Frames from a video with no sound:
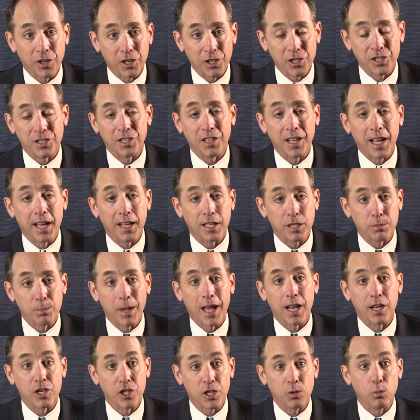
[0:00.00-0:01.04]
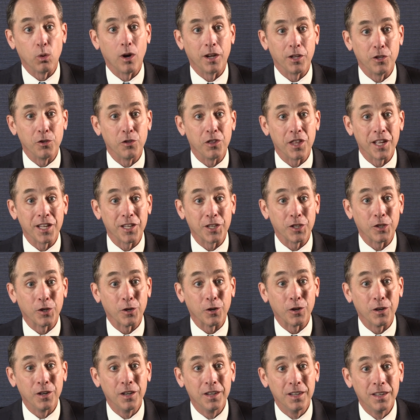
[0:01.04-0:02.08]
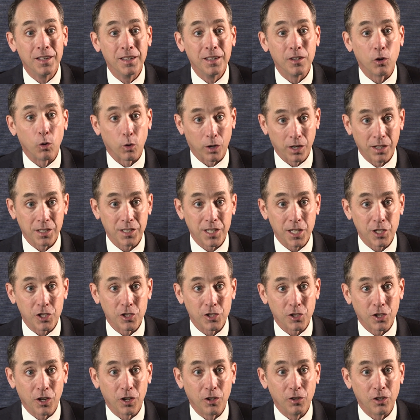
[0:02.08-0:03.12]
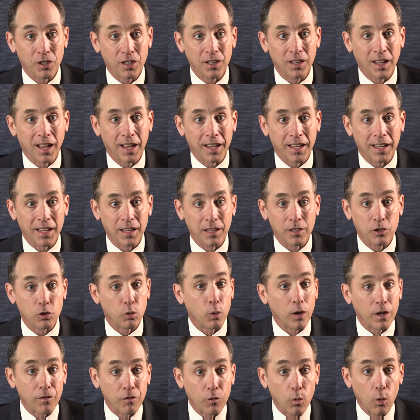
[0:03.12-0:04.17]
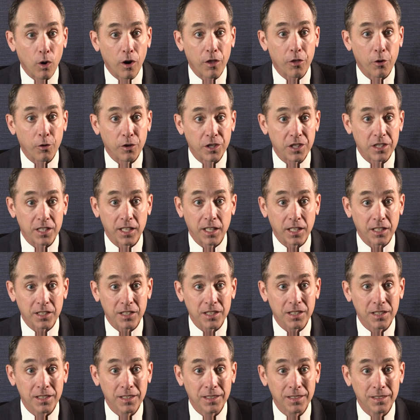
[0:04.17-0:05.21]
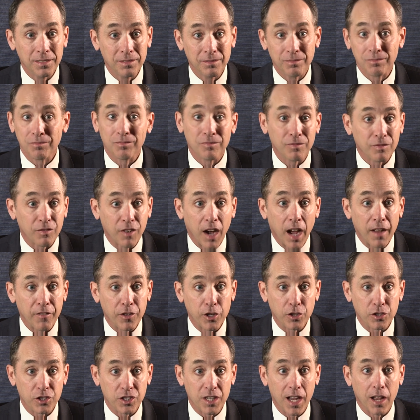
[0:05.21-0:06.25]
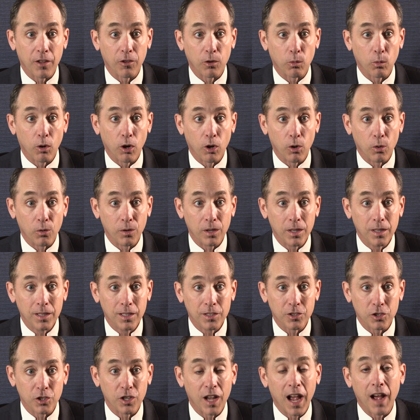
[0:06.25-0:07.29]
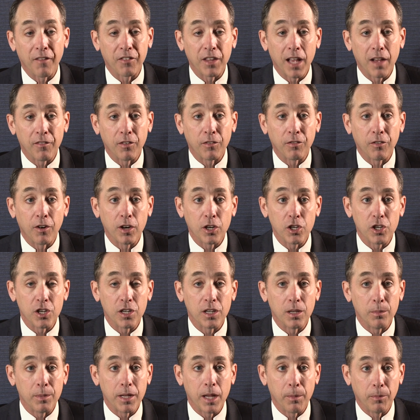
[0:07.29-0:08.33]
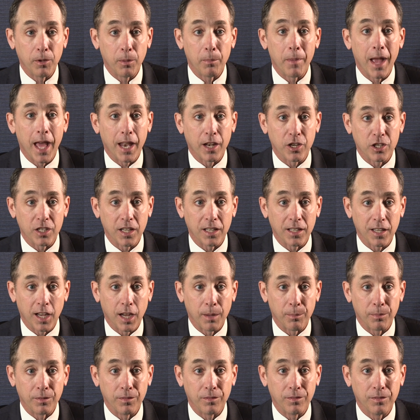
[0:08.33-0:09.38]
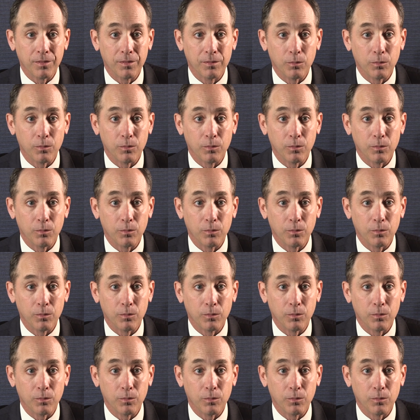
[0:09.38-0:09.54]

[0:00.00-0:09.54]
function today, it's managing what you think your organization is going to look like in 24, 36, five years down the road. So you have to have a function to be able to manage that type of